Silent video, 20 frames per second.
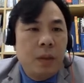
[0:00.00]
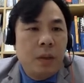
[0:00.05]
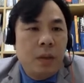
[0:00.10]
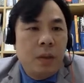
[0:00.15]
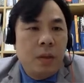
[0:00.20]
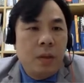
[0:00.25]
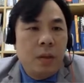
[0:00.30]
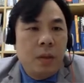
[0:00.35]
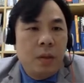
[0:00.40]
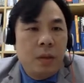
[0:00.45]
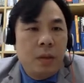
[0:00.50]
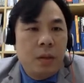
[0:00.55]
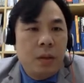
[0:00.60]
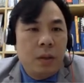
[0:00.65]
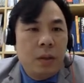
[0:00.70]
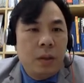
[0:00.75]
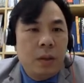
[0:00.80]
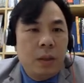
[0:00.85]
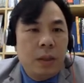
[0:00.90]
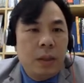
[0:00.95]

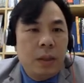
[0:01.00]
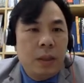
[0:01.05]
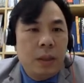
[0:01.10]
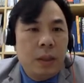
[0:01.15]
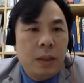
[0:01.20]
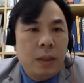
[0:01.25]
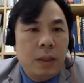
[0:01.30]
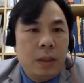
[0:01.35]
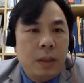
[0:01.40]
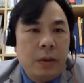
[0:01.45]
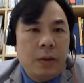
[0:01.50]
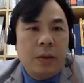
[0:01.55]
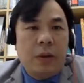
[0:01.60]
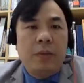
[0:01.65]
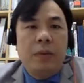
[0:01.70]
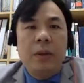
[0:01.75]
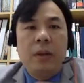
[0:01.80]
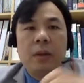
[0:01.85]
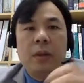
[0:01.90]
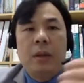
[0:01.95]
So there you have
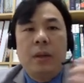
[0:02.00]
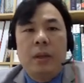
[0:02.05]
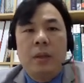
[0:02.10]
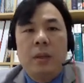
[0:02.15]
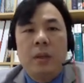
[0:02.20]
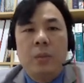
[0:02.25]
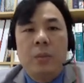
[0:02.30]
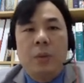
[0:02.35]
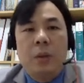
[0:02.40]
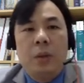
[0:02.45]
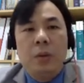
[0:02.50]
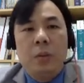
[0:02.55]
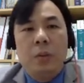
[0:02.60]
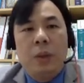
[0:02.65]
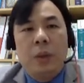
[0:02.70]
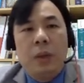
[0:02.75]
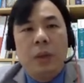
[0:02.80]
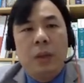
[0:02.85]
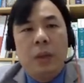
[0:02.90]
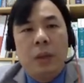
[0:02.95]
it. At this point
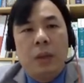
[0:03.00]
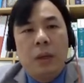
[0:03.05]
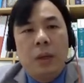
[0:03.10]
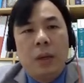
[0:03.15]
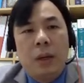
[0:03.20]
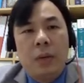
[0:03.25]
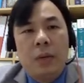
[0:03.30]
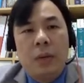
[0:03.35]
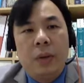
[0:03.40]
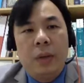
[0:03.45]
we um, can't